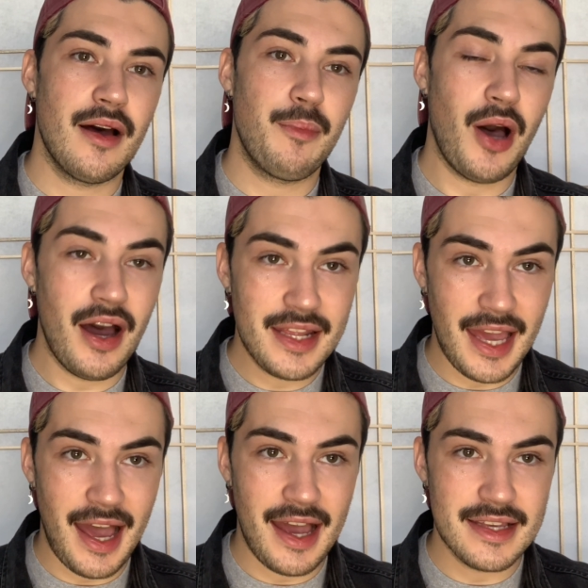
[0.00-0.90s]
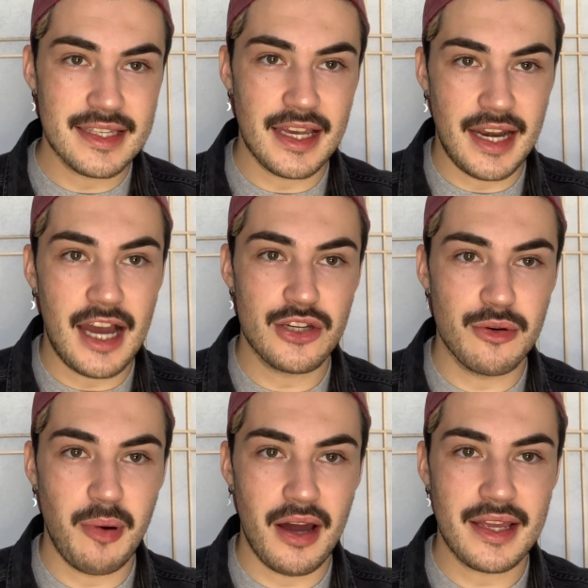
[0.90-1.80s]
podcasts, like an
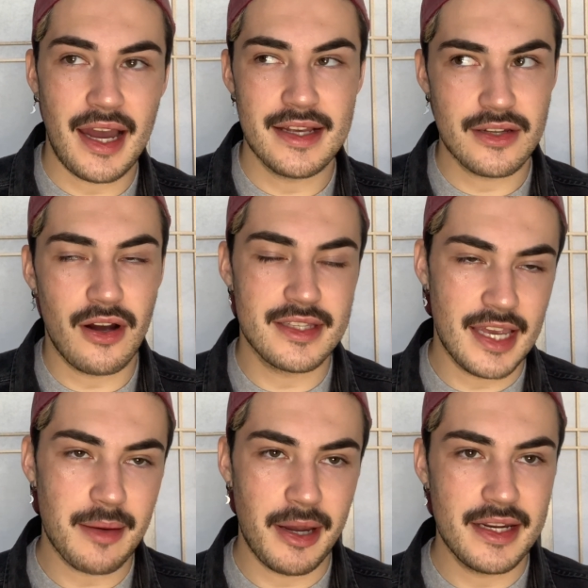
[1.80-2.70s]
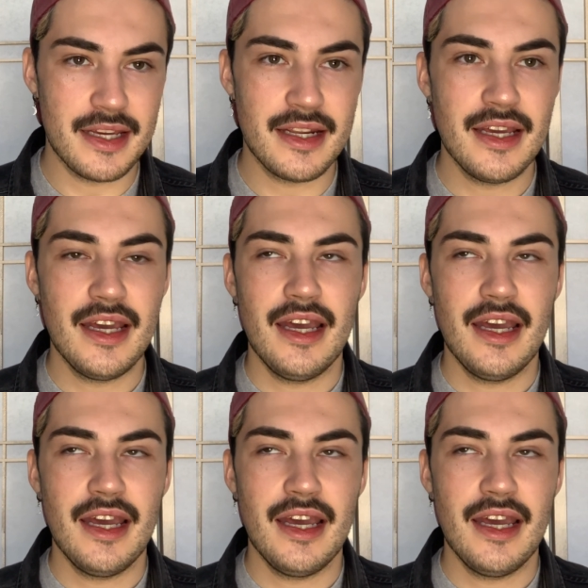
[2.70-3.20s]
actual podcast called Psych-minded,